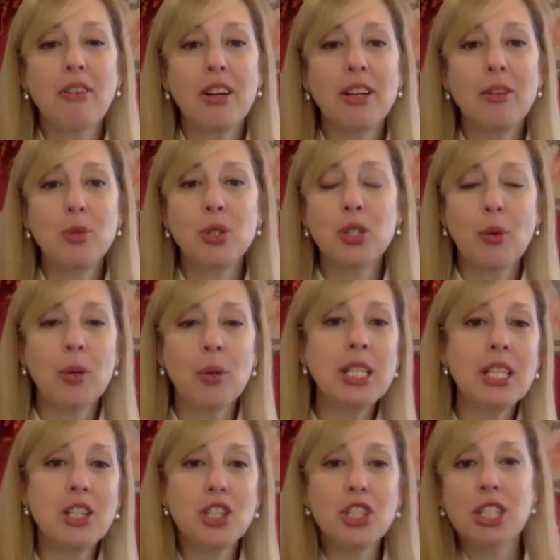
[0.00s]
And it was so easy
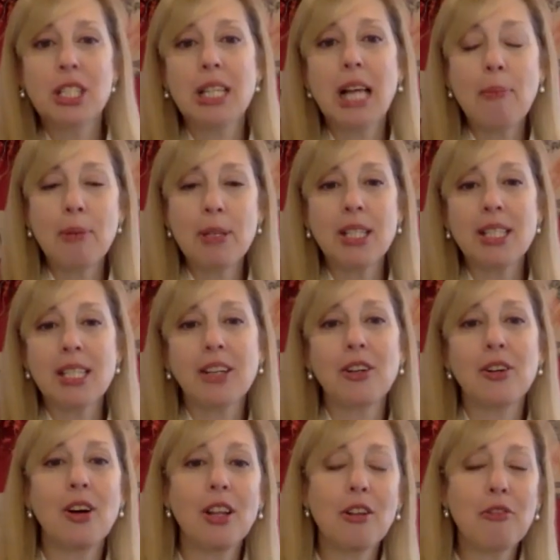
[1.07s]
to just slap a
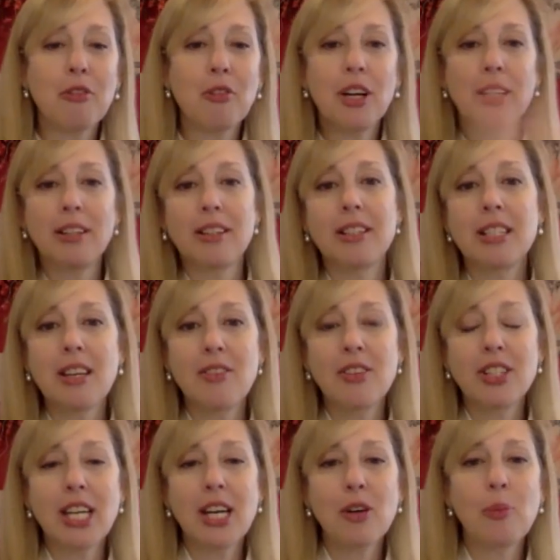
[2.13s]
sticker on the front and give
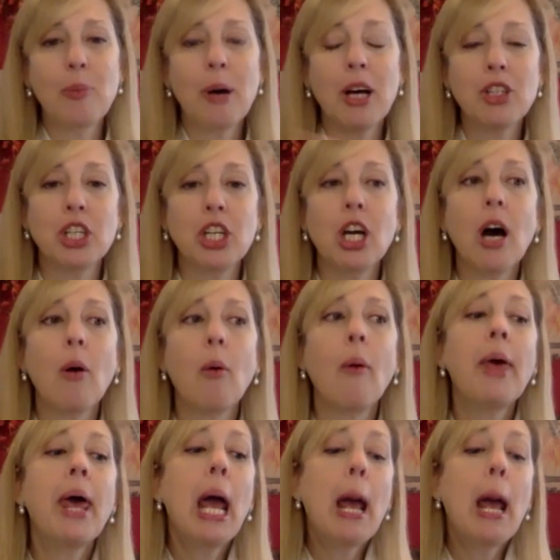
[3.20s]
it decoupage and go.